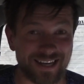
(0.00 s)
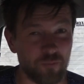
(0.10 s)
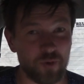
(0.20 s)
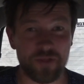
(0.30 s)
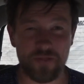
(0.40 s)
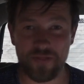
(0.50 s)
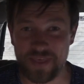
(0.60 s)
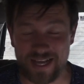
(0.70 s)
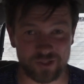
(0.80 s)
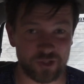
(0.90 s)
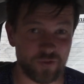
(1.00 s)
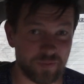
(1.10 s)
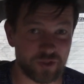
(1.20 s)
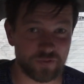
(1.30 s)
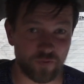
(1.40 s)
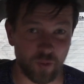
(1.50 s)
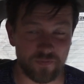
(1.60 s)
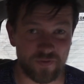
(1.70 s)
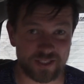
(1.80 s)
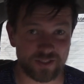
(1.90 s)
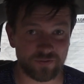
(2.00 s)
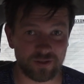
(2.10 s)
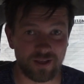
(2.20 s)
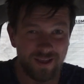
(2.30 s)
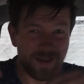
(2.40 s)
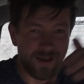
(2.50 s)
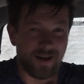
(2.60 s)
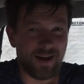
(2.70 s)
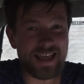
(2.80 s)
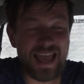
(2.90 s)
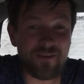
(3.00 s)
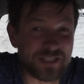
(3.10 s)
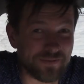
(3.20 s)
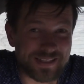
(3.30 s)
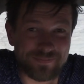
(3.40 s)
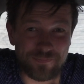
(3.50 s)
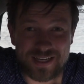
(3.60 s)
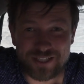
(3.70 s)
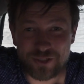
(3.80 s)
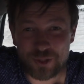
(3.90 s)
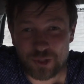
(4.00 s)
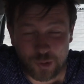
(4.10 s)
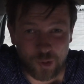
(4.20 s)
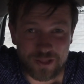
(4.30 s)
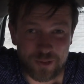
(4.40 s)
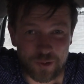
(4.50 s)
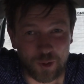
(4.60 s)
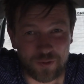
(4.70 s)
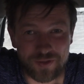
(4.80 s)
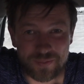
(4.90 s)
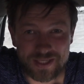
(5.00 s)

up with thousands of images from the festival. I haven't even finished sorting through all of them